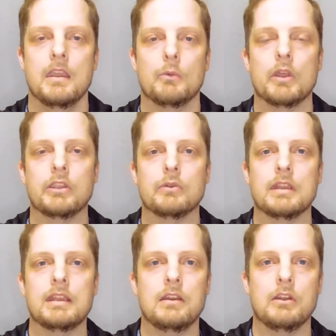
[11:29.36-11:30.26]
What you
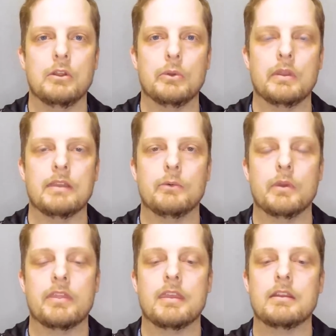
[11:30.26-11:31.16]
need to do
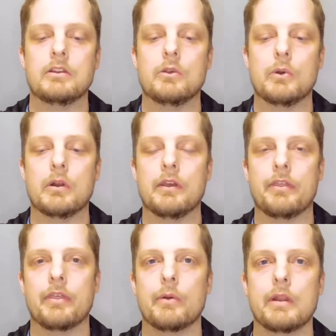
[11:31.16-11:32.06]
within your
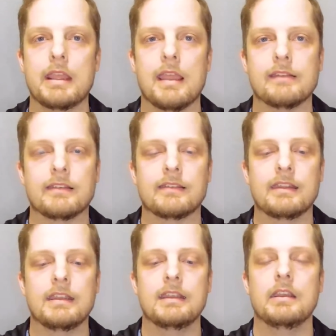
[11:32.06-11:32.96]
authority as a
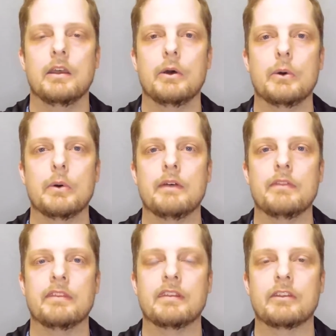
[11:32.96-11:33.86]
CEO of
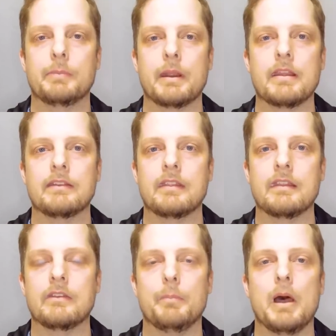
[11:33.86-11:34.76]
this experience in
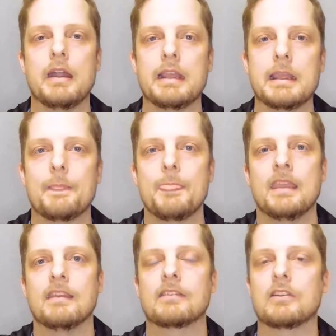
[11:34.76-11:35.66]
this body
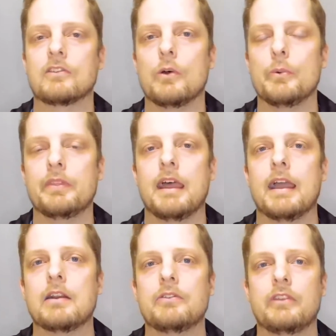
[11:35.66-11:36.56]
is consult with the
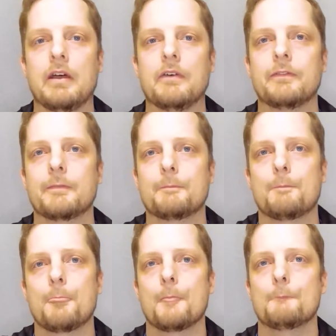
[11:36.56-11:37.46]
higher self,
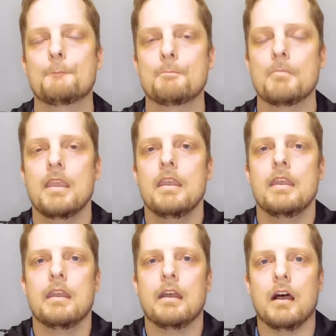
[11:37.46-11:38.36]

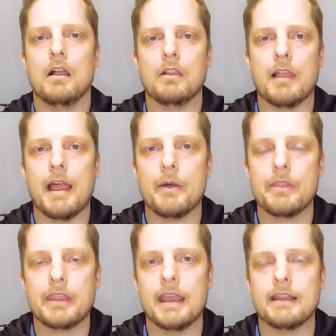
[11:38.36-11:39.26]
allow
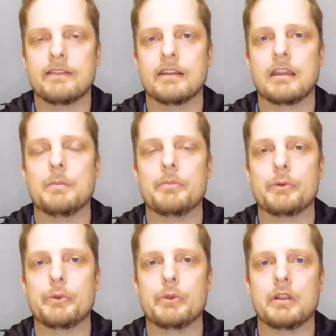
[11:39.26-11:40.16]
the guidance to come
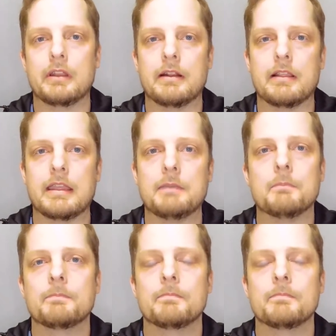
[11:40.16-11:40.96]
through clearly,